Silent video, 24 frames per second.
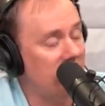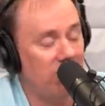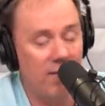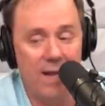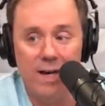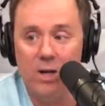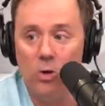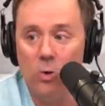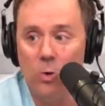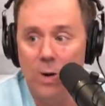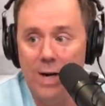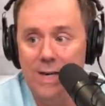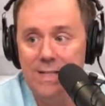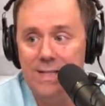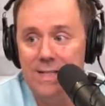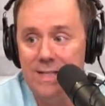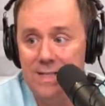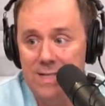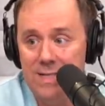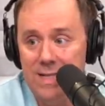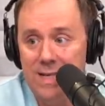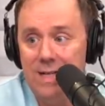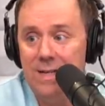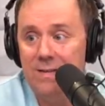are that crazy
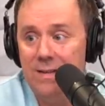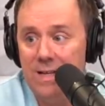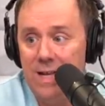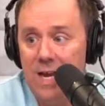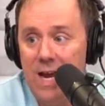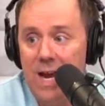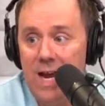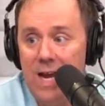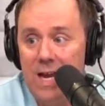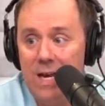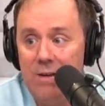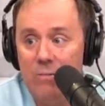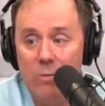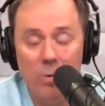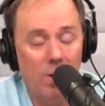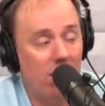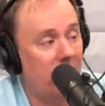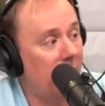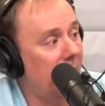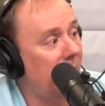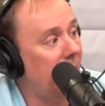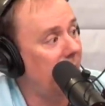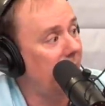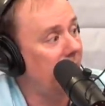scene in the cave
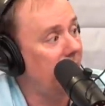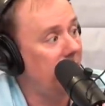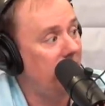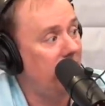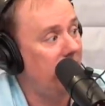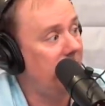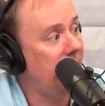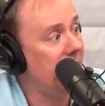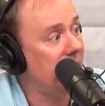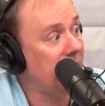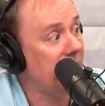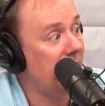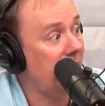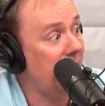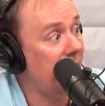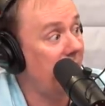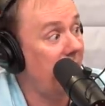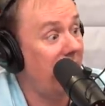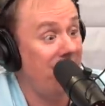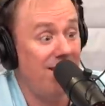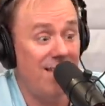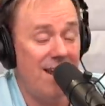where he does all that.